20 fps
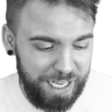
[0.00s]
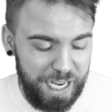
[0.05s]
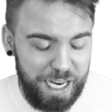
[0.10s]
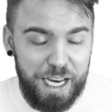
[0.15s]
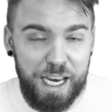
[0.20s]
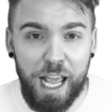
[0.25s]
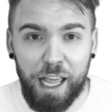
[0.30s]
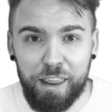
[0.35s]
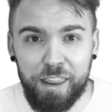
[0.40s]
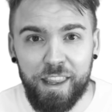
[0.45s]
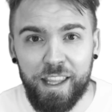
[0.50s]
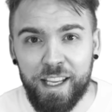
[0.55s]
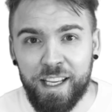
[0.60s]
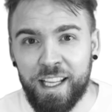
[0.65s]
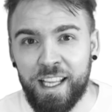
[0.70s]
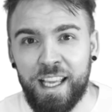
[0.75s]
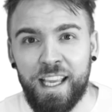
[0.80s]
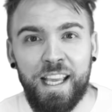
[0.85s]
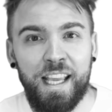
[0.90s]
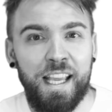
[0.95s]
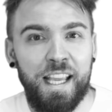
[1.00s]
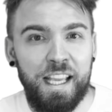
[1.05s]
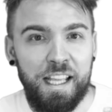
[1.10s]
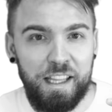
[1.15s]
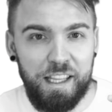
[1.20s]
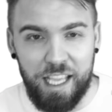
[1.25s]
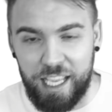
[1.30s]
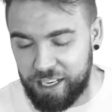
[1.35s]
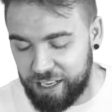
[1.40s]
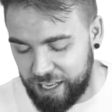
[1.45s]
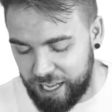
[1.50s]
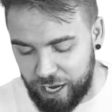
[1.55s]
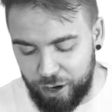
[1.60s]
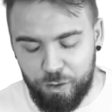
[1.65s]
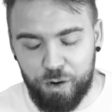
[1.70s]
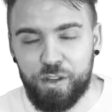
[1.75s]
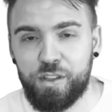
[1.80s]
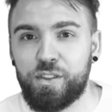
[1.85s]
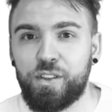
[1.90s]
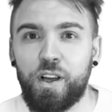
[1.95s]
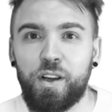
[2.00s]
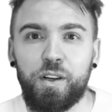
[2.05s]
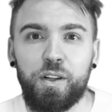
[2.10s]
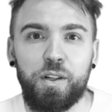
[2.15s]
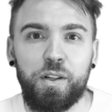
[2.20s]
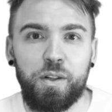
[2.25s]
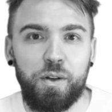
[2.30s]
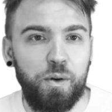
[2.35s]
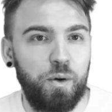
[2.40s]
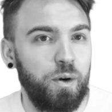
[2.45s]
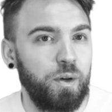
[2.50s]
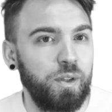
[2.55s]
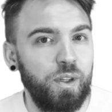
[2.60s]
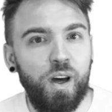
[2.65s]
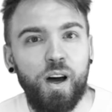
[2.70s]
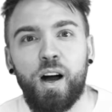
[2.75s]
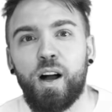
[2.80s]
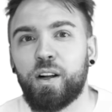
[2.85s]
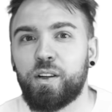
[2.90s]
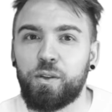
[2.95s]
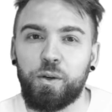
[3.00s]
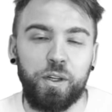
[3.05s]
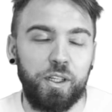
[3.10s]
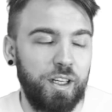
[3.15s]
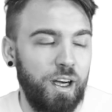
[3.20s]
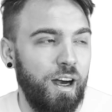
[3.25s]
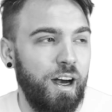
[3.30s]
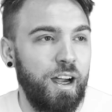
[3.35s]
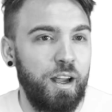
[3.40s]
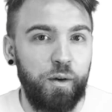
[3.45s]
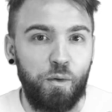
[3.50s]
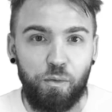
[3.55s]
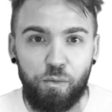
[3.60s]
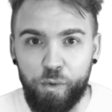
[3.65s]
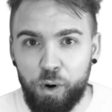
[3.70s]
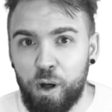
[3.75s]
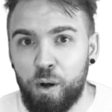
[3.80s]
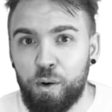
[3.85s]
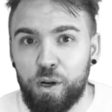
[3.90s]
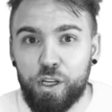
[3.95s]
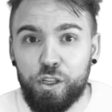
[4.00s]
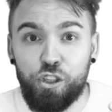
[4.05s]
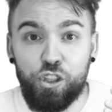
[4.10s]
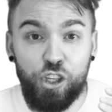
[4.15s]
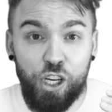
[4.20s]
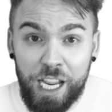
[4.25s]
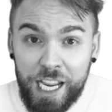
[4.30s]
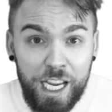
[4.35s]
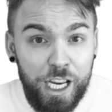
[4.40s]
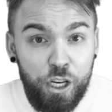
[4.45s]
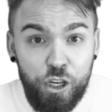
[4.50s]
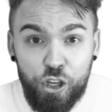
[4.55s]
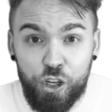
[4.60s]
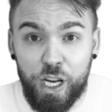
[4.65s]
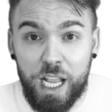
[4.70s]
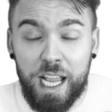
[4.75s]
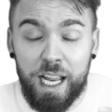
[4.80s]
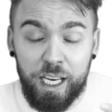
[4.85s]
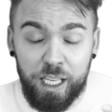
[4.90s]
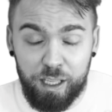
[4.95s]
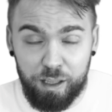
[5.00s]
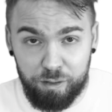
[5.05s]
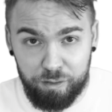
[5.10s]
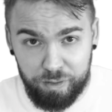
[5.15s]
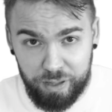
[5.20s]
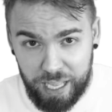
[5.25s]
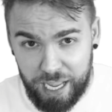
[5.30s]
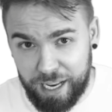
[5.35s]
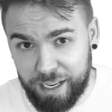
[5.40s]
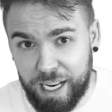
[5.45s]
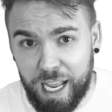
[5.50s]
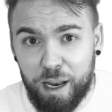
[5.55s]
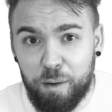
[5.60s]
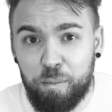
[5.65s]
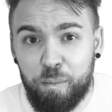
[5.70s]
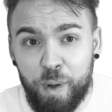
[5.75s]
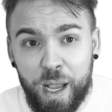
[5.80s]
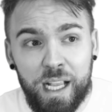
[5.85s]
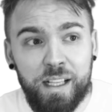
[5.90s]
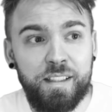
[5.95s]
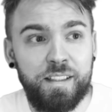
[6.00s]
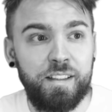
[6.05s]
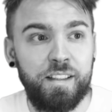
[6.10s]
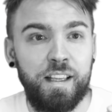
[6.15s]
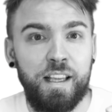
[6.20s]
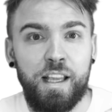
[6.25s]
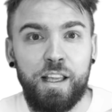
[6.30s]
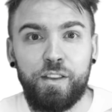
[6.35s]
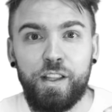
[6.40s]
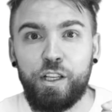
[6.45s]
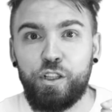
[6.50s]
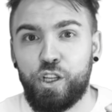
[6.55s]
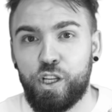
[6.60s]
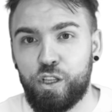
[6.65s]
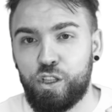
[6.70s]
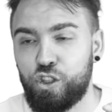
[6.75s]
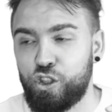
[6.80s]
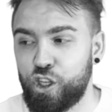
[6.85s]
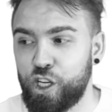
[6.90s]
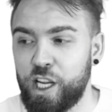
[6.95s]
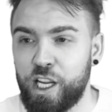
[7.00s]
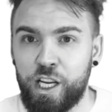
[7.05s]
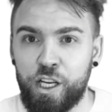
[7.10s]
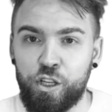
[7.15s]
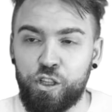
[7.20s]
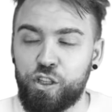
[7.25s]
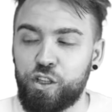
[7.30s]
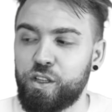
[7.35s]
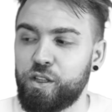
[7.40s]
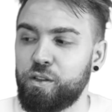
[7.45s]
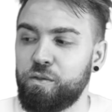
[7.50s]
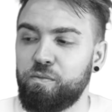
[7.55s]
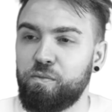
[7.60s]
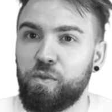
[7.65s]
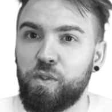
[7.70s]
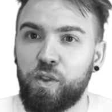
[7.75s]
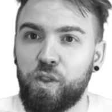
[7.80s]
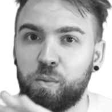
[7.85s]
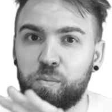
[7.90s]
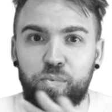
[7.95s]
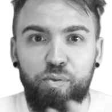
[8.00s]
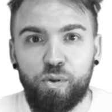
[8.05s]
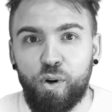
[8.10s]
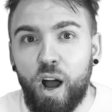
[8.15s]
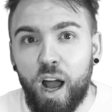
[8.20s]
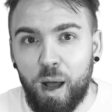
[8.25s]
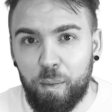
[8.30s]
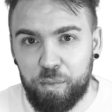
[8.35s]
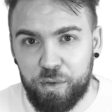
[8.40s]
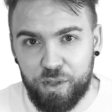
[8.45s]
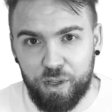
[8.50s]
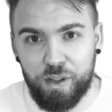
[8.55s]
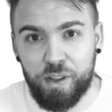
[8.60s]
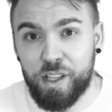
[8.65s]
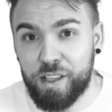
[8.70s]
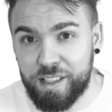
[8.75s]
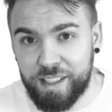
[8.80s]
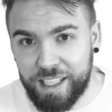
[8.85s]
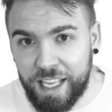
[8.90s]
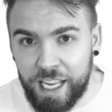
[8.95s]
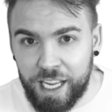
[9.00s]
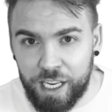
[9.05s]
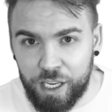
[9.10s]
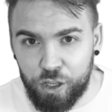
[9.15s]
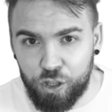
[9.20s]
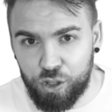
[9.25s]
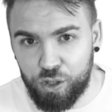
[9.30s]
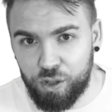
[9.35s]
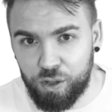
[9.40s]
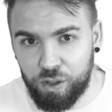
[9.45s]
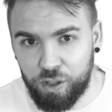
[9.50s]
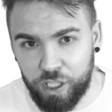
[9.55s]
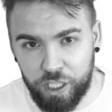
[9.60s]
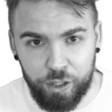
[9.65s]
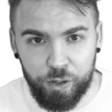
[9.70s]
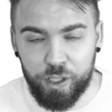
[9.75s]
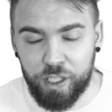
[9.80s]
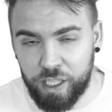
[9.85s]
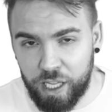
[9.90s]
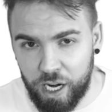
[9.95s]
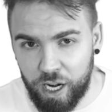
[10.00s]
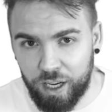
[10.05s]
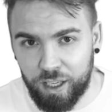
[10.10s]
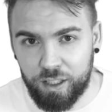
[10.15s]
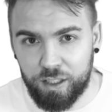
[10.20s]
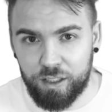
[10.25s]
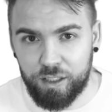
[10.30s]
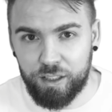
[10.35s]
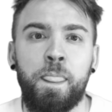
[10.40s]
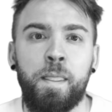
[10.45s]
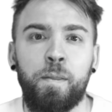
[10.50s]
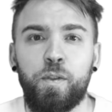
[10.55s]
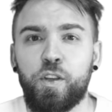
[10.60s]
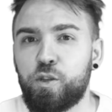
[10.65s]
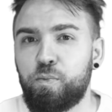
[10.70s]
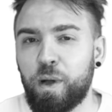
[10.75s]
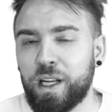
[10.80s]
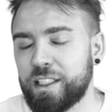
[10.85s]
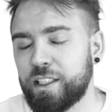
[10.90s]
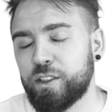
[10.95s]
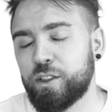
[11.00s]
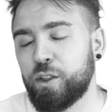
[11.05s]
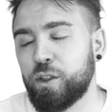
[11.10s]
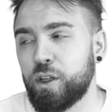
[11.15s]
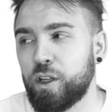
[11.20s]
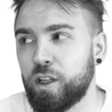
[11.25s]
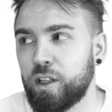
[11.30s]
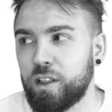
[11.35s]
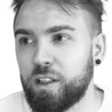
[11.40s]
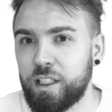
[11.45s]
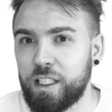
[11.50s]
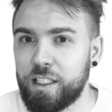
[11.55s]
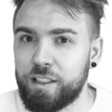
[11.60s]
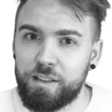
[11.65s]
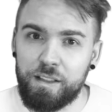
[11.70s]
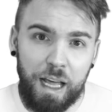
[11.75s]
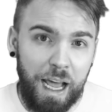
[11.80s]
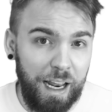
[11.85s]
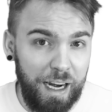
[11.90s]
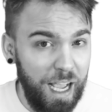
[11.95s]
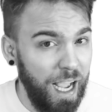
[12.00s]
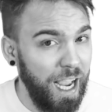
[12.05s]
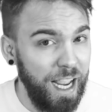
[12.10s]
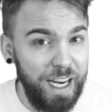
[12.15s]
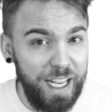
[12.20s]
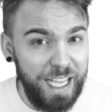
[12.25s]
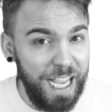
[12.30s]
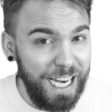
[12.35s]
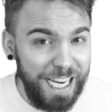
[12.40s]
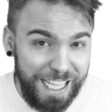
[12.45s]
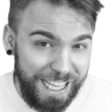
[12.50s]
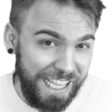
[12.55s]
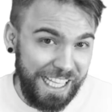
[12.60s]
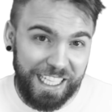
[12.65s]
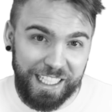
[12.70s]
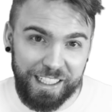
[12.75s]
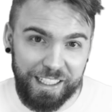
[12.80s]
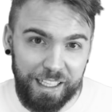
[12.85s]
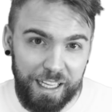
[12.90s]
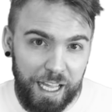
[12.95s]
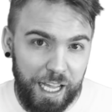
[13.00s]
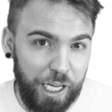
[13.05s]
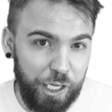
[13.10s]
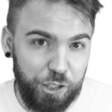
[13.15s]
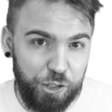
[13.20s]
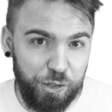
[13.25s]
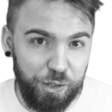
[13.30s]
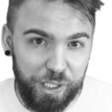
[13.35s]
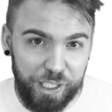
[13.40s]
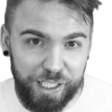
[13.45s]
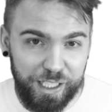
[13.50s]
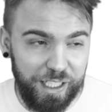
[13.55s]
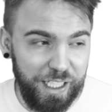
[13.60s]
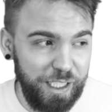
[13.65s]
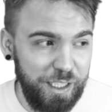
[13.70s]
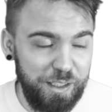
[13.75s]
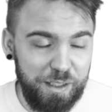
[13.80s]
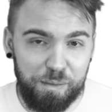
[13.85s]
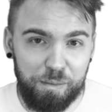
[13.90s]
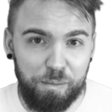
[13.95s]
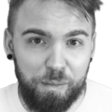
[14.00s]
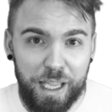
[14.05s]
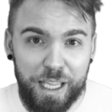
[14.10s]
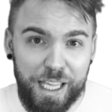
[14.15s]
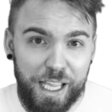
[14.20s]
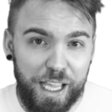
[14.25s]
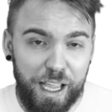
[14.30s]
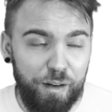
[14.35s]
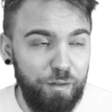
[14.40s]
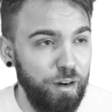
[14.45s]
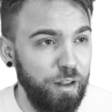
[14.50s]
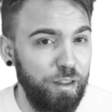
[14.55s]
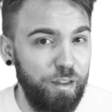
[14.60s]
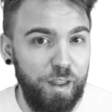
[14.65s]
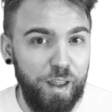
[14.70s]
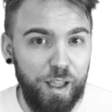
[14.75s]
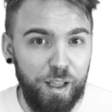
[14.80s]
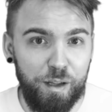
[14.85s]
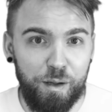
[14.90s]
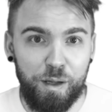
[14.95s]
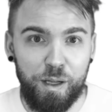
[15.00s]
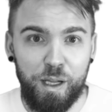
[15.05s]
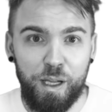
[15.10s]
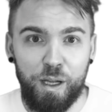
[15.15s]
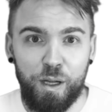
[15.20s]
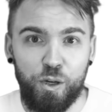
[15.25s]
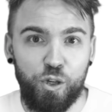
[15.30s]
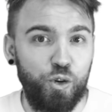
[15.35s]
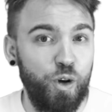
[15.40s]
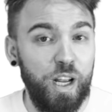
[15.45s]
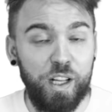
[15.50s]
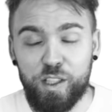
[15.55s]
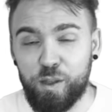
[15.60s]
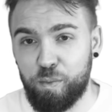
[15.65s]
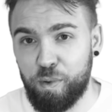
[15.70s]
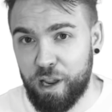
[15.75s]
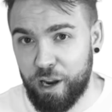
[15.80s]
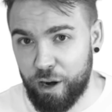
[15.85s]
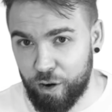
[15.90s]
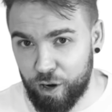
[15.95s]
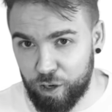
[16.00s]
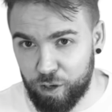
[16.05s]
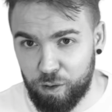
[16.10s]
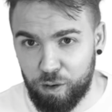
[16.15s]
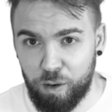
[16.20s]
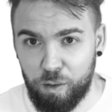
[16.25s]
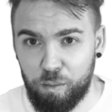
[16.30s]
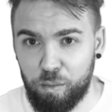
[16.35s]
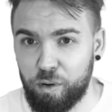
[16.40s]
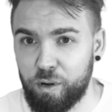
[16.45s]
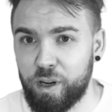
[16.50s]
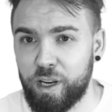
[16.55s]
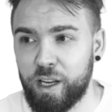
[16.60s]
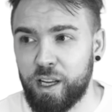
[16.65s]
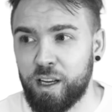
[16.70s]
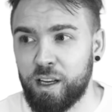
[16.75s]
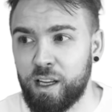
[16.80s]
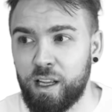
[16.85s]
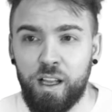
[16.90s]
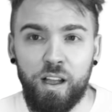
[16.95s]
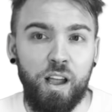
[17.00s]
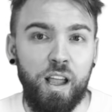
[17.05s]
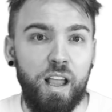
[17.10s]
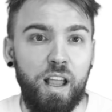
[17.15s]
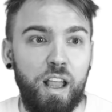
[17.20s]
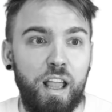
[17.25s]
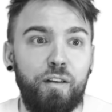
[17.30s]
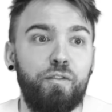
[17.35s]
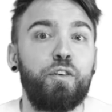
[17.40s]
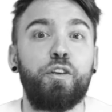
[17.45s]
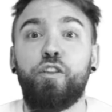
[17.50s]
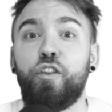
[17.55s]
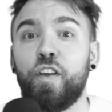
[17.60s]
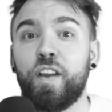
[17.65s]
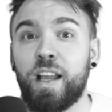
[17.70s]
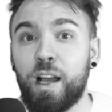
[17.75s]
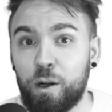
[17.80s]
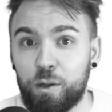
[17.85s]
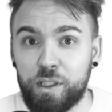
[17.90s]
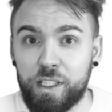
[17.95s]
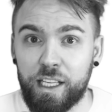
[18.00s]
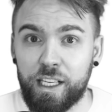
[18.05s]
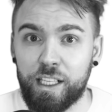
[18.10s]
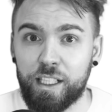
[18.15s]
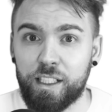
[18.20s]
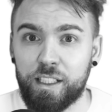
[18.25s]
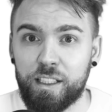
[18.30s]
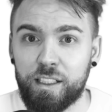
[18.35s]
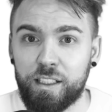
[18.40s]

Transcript: And nothing that Aristotle or Locke or Kant wrote changed any of that. At best, they just changed the props on the stage here and there. The spectacle is not hiding anything, actually. It's making everything transparent, putting everything out there.